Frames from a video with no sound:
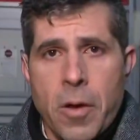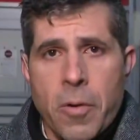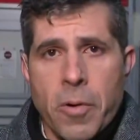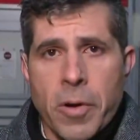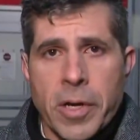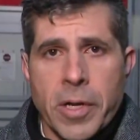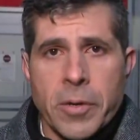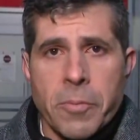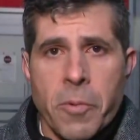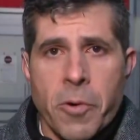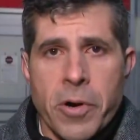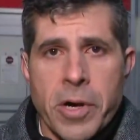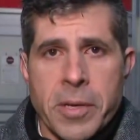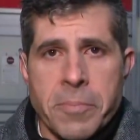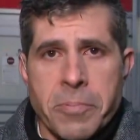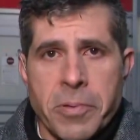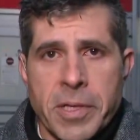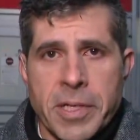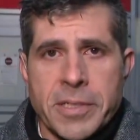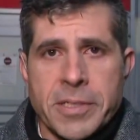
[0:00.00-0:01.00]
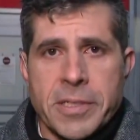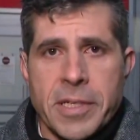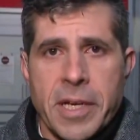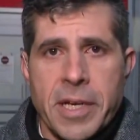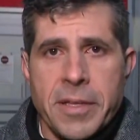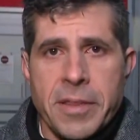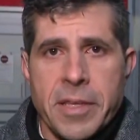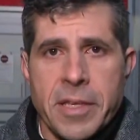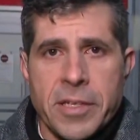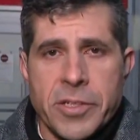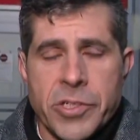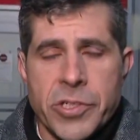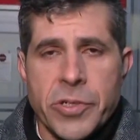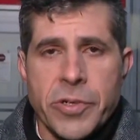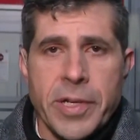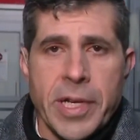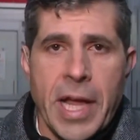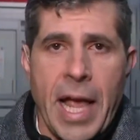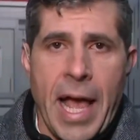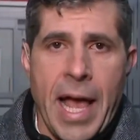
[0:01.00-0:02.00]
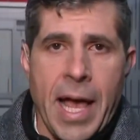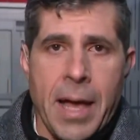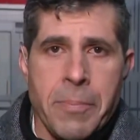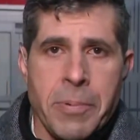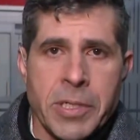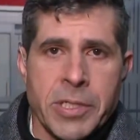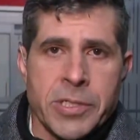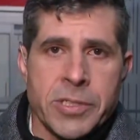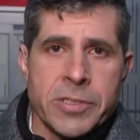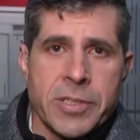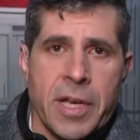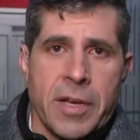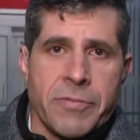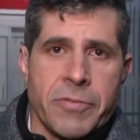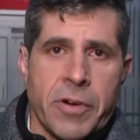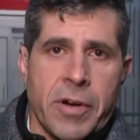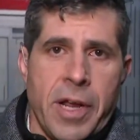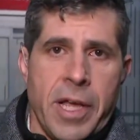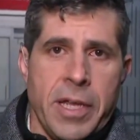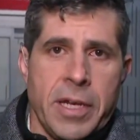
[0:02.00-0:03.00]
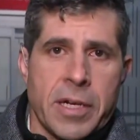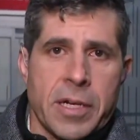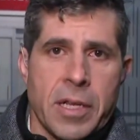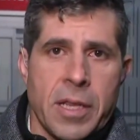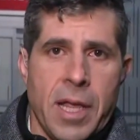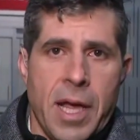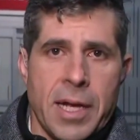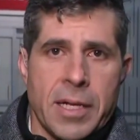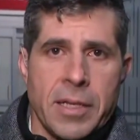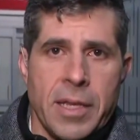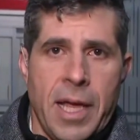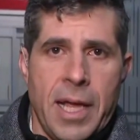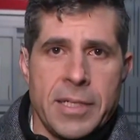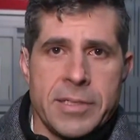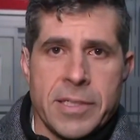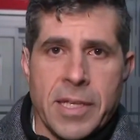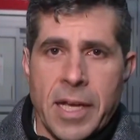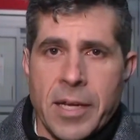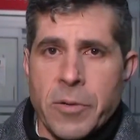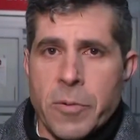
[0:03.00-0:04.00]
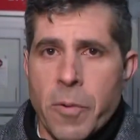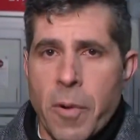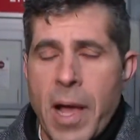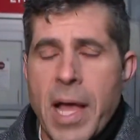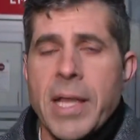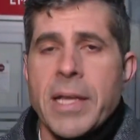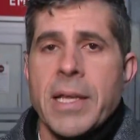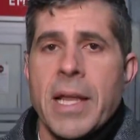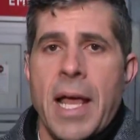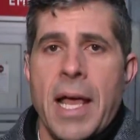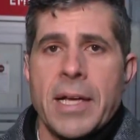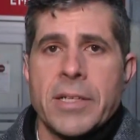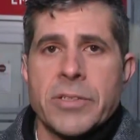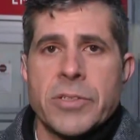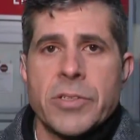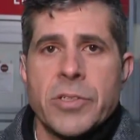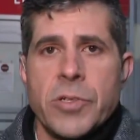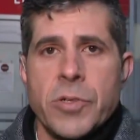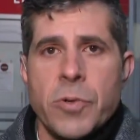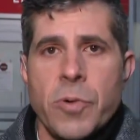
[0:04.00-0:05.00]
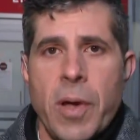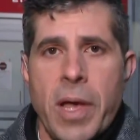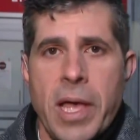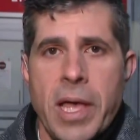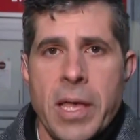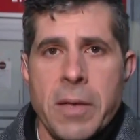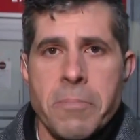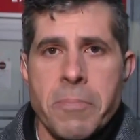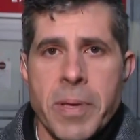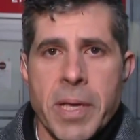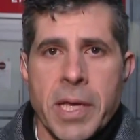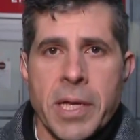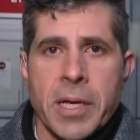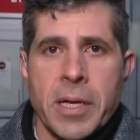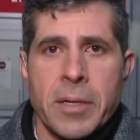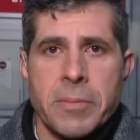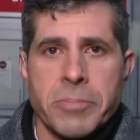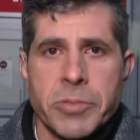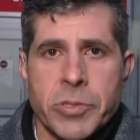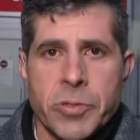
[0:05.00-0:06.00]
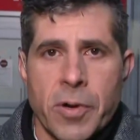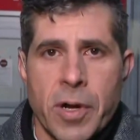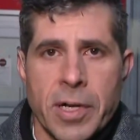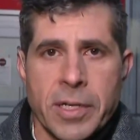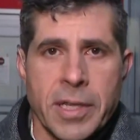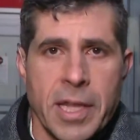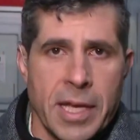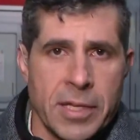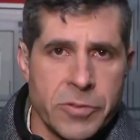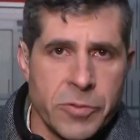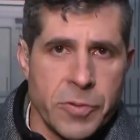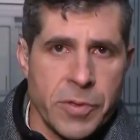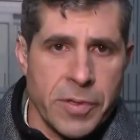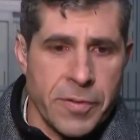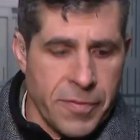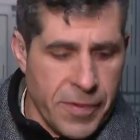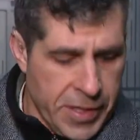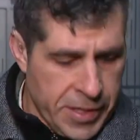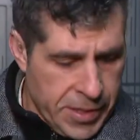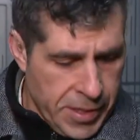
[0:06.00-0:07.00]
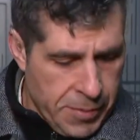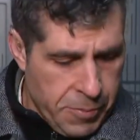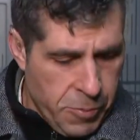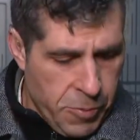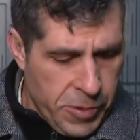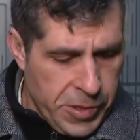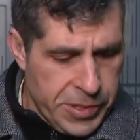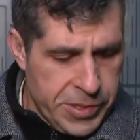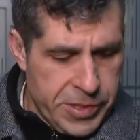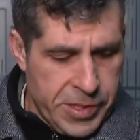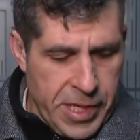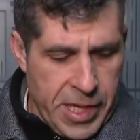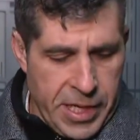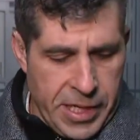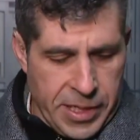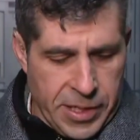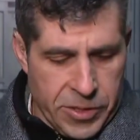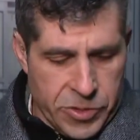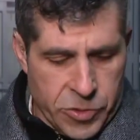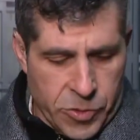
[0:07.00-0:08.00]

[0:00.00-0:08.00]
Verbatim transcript: Well, good morning. Police say the shooting happened just after 8 o'clock last night, right next to a pickup truck. That's where the victim was standing.